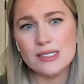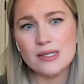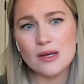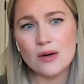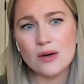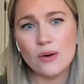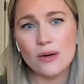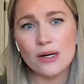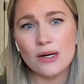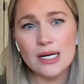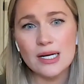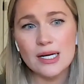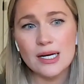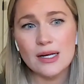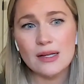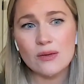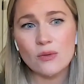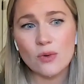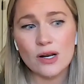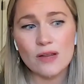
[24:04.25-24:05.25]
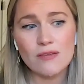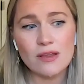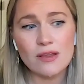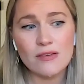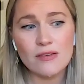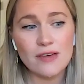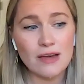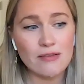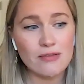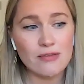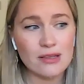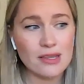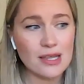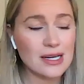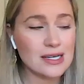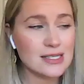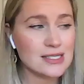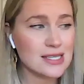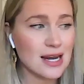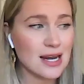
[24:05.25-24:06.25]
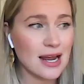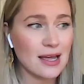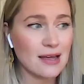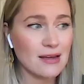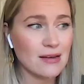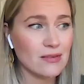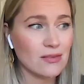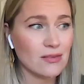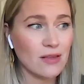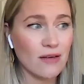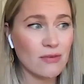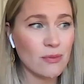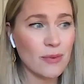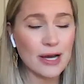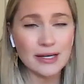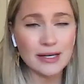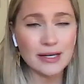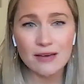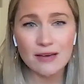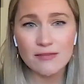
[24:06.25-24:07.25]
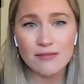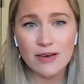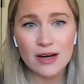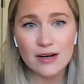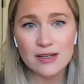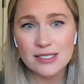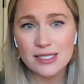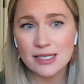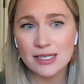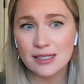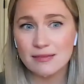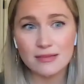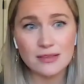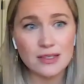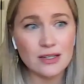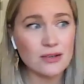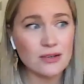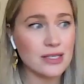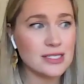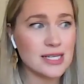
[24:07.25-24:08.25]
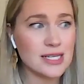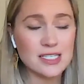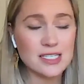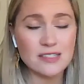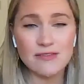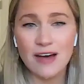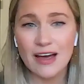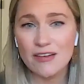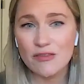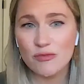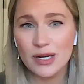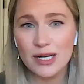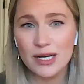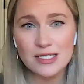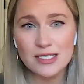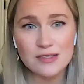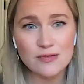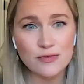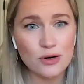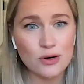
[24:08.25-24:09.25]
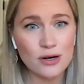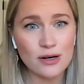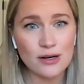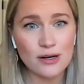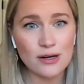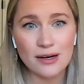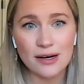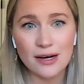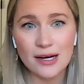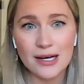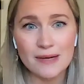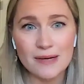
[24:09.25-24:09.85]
So one of the favorite things that I love about Campfire is it literally takes 5 minutes for